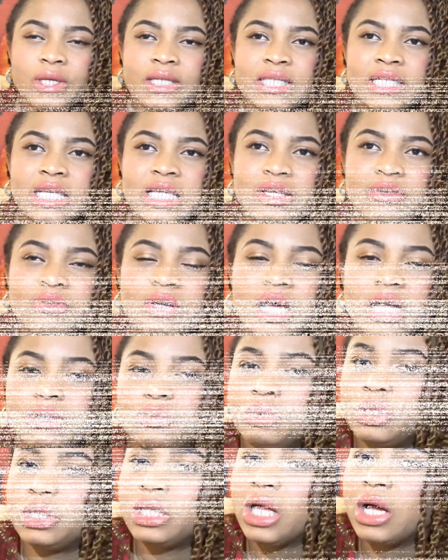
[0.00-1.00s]
give,
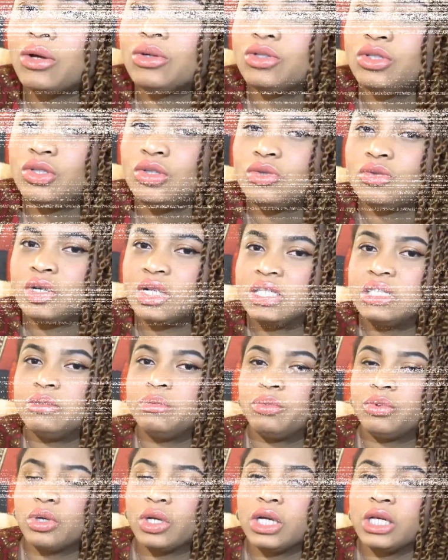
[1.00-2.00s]
and without you
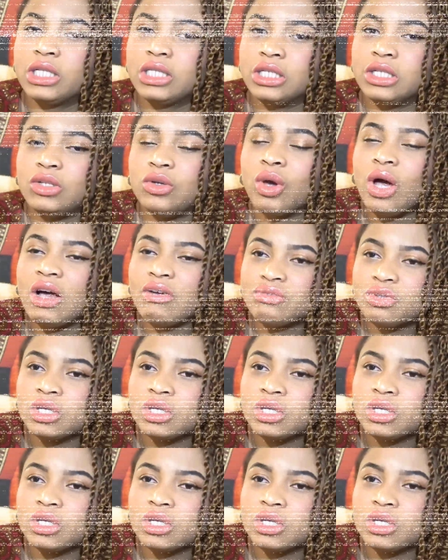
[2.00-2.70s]
reciprocating. You have to